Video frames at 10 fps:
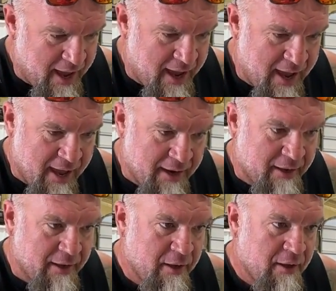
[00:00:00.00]
and
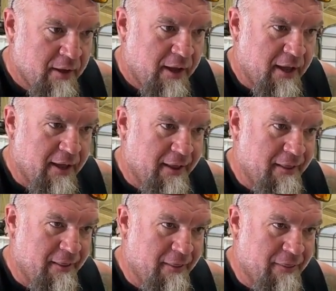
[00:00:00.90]

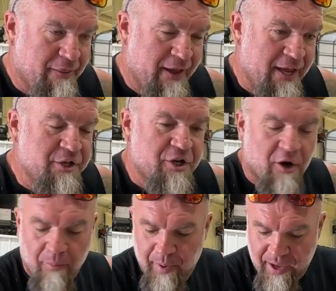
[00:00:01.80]
the engine
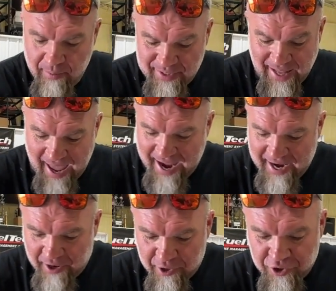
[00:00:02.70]
RPM is
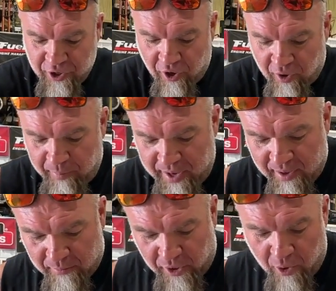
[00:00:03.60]
800
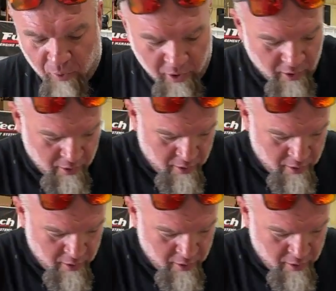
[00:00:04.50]
RPM lower